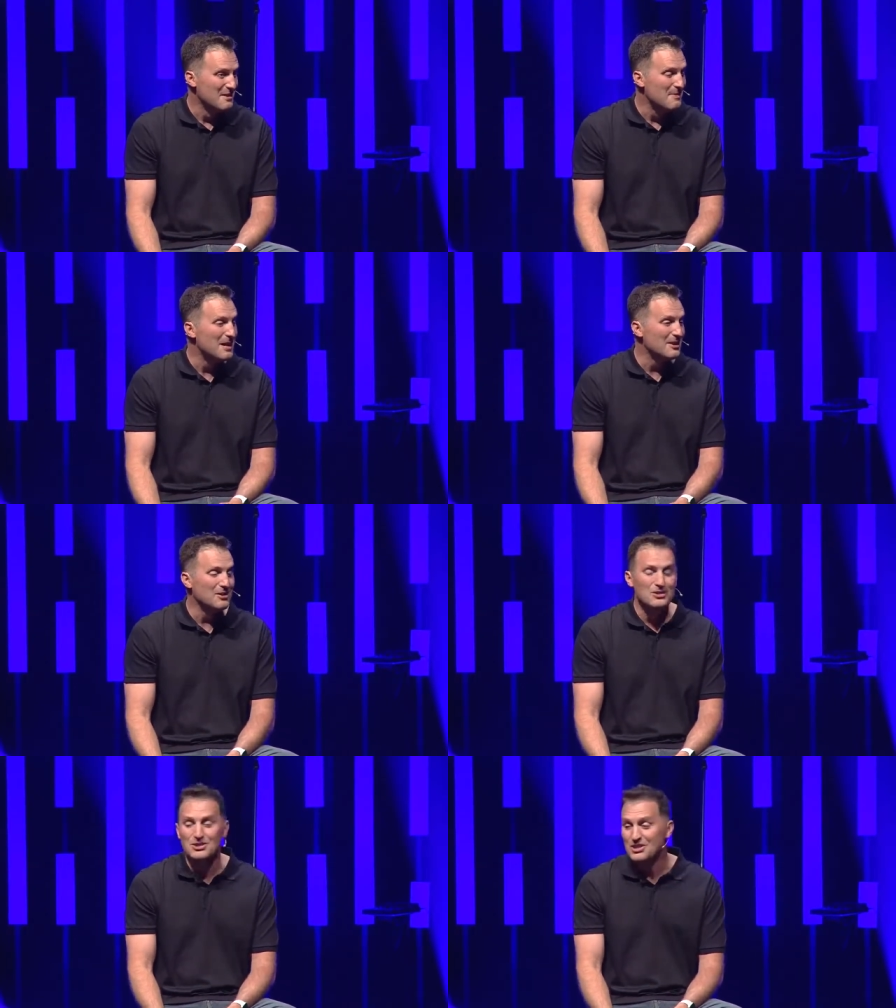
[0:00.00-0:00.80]
They
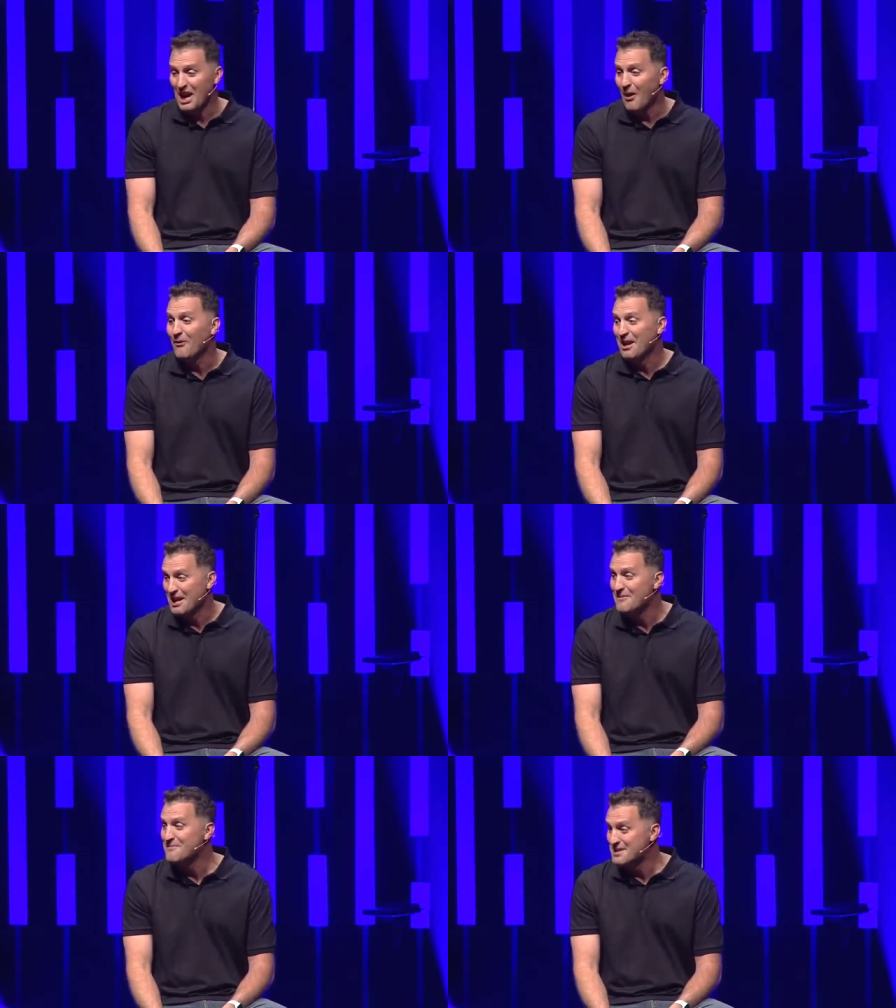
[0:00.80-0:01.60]
begin to shout
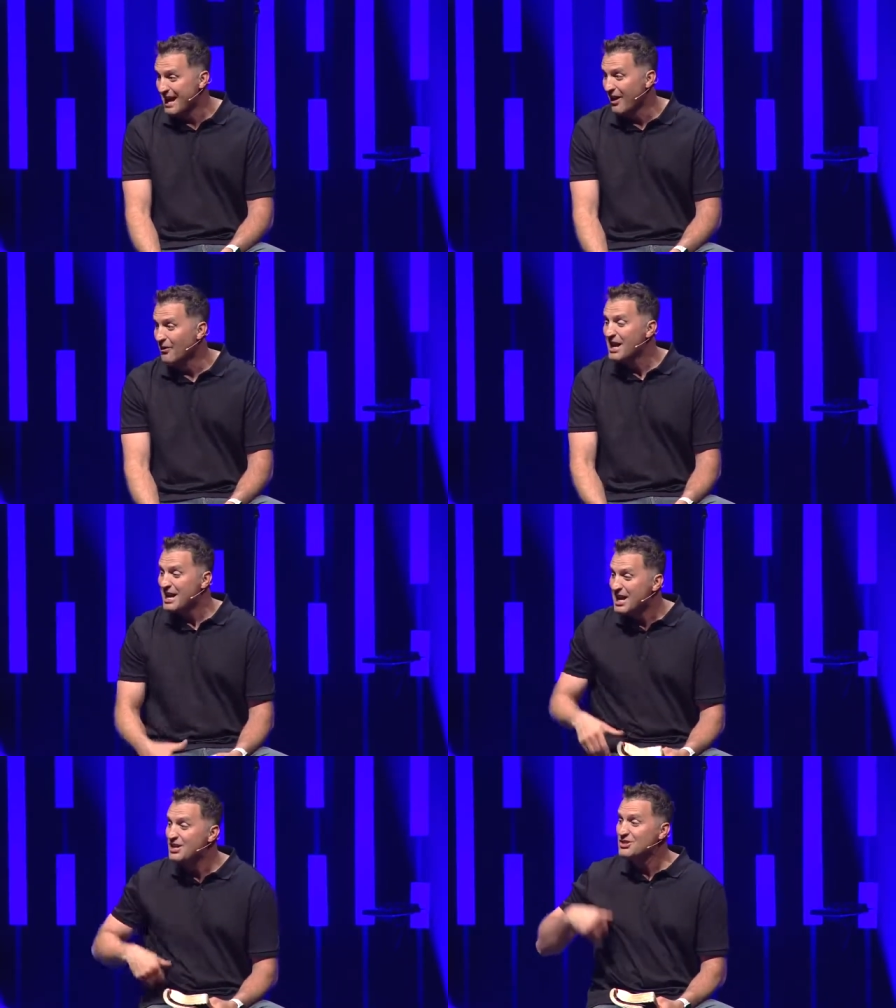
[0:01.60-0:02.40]
him down.
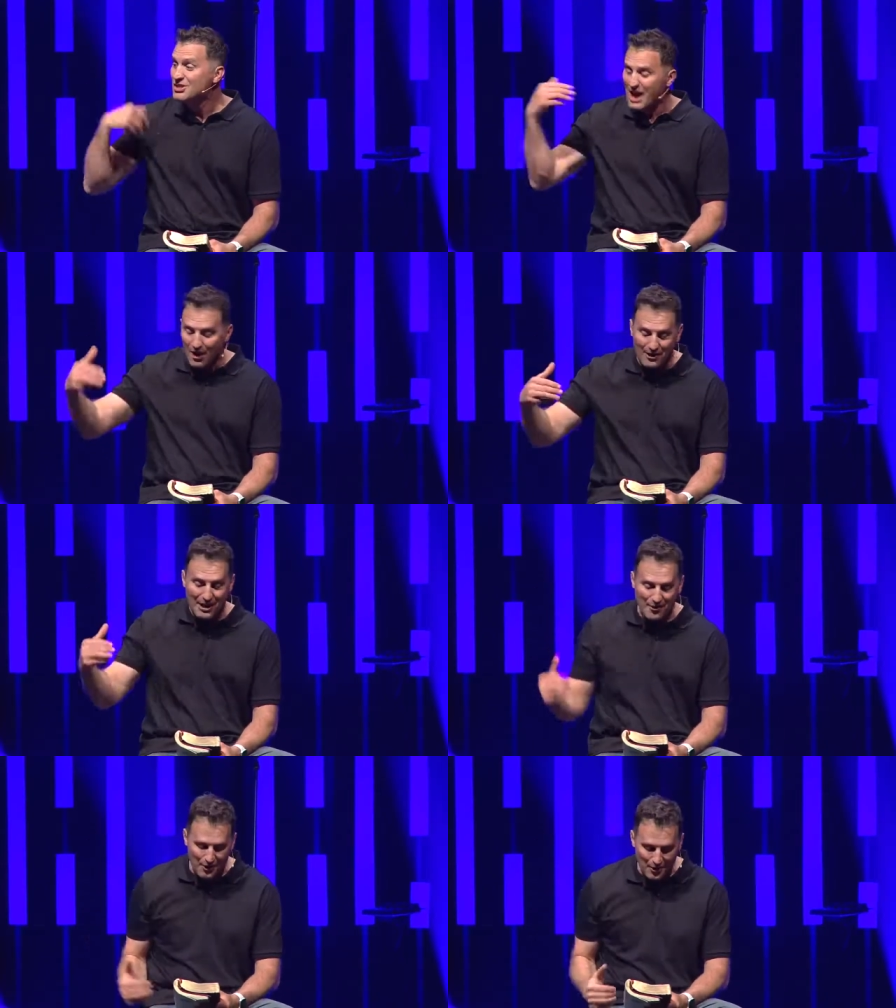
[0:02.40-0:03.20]
He's
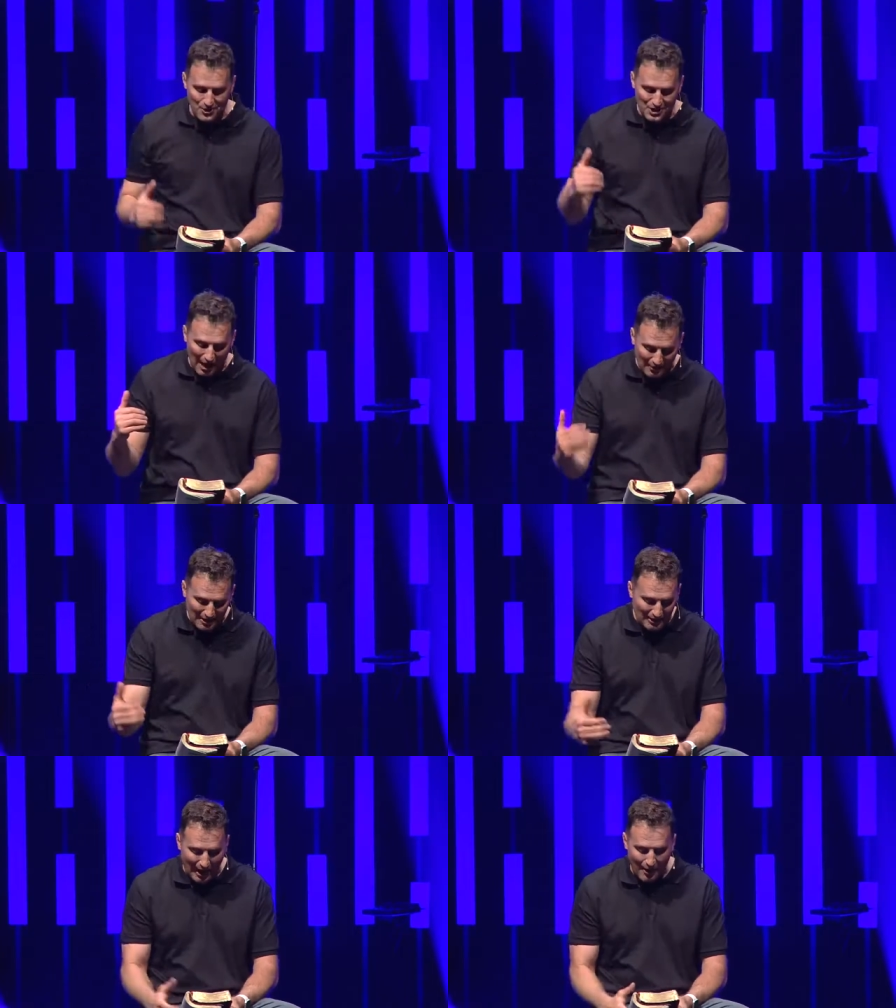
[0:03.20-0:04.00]
shouting, they're
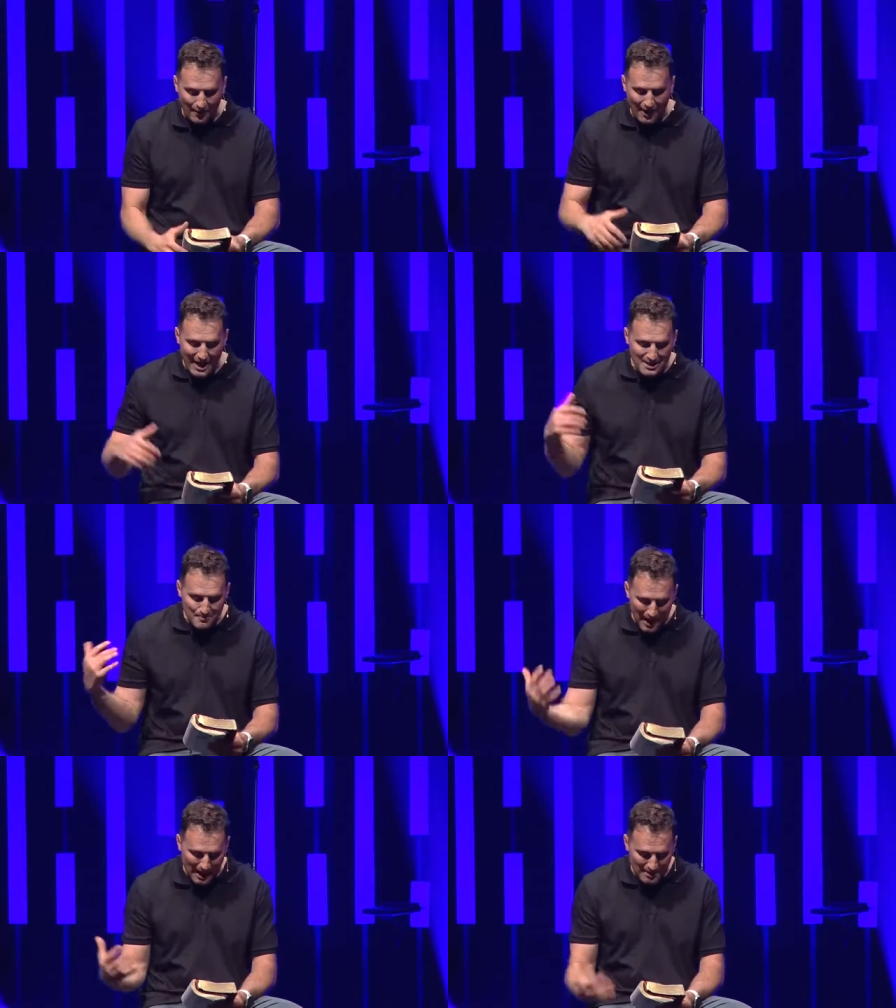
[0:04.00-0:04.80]
shouting louder. It's
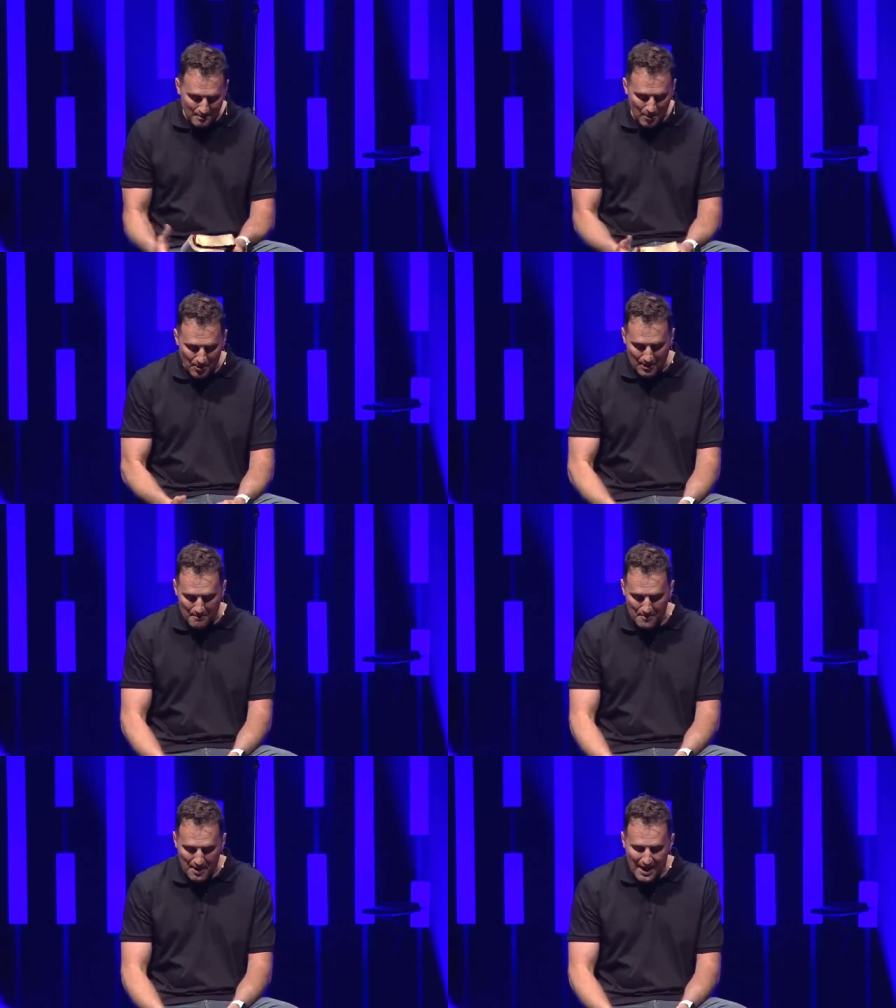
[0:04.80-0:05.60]

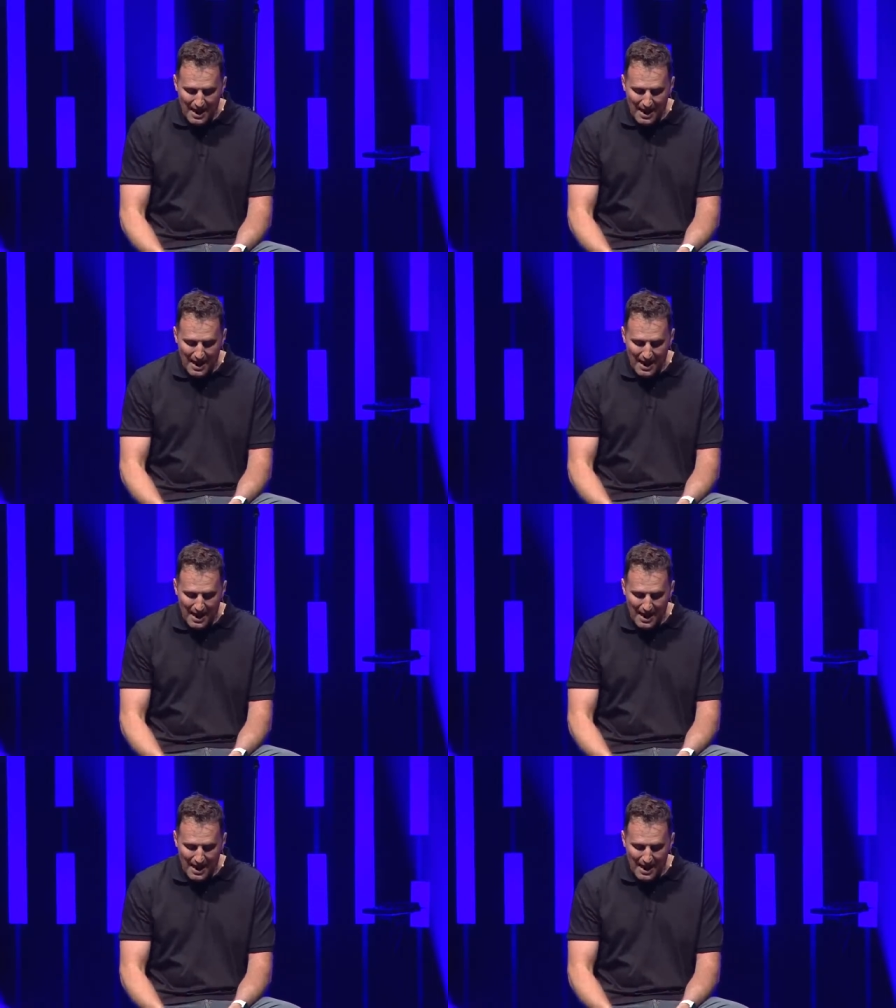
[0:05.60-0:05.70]
pandemonium.